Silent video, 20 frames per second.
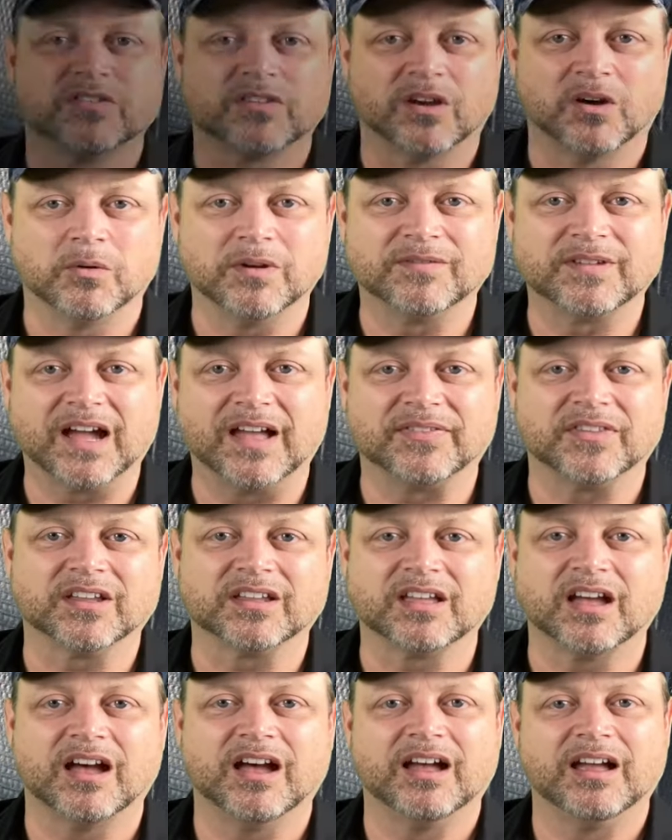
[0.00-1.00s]
So we've got the
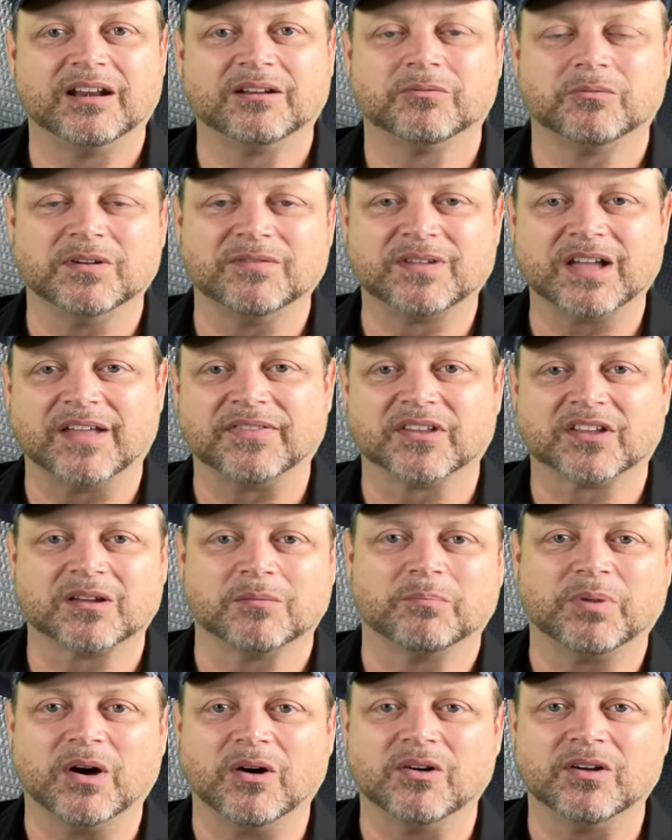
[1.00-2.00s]
gun. We've got the
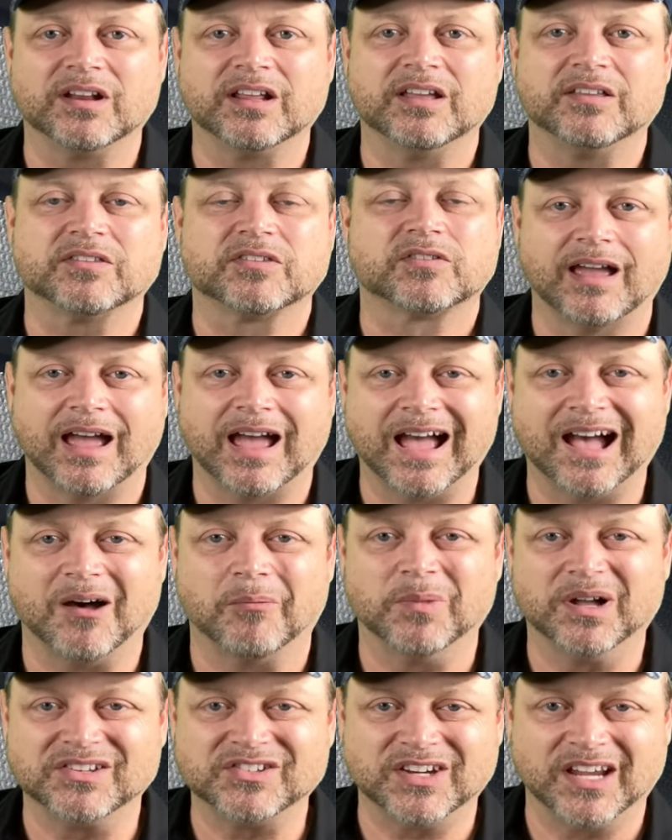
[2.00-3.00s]
components. How
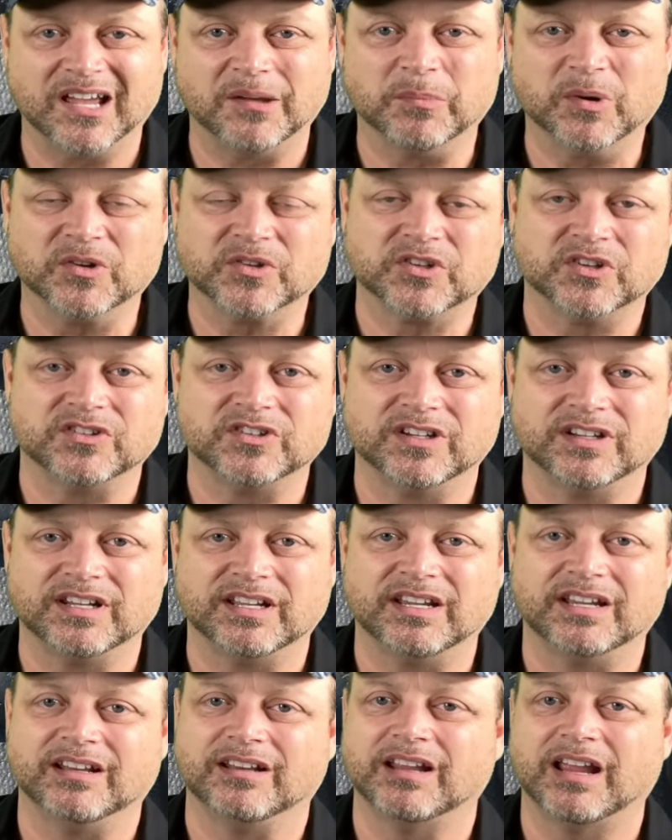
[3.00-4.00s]
much ammo should you
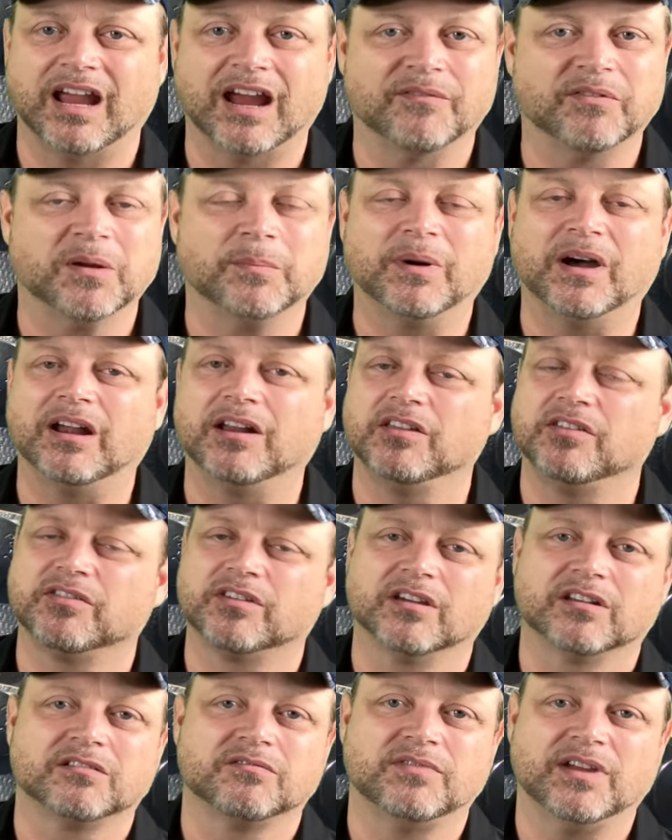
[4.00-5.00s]
need? Everybody's
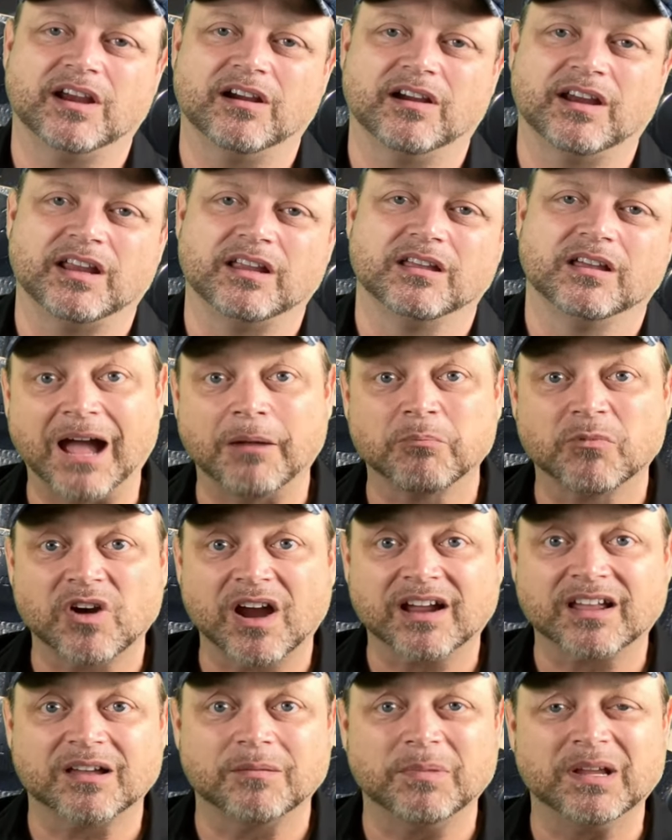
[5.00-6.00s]
going to vary. I'm
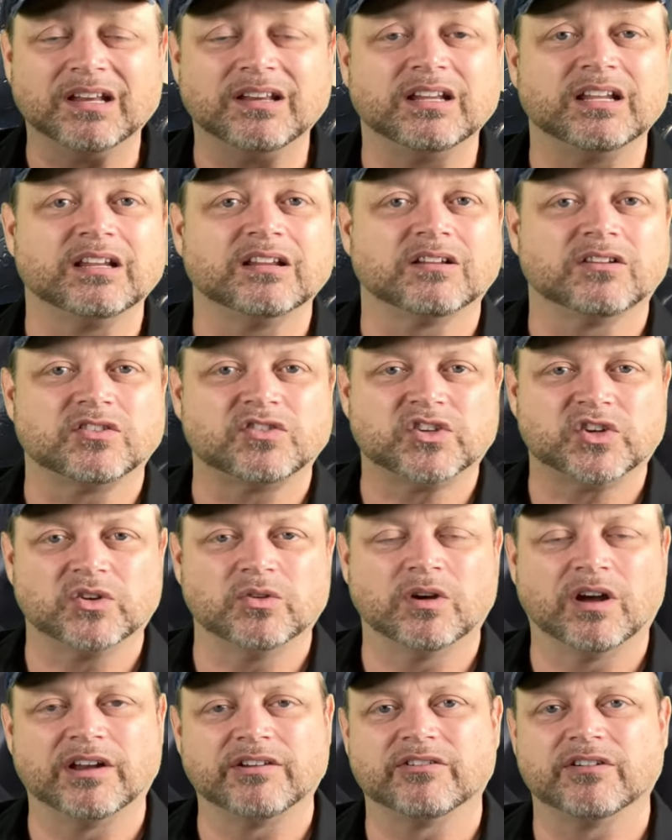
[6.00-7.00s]
recommending
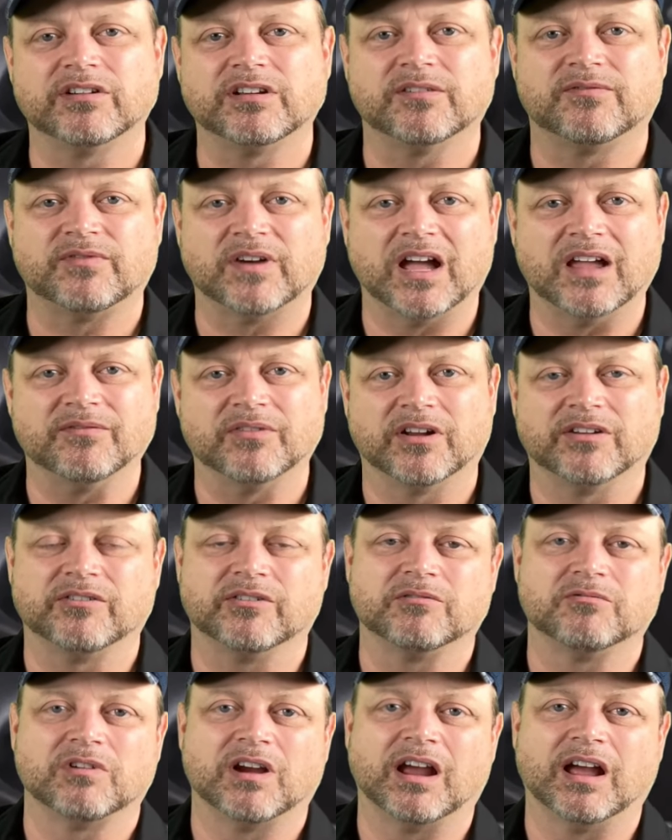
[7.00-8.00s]
200 to
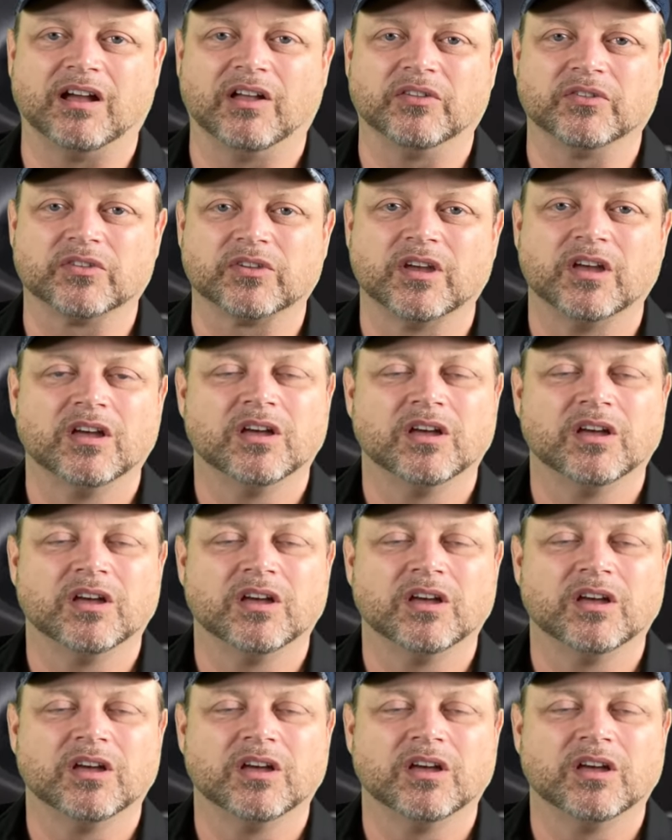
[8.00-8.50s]
500 rounds.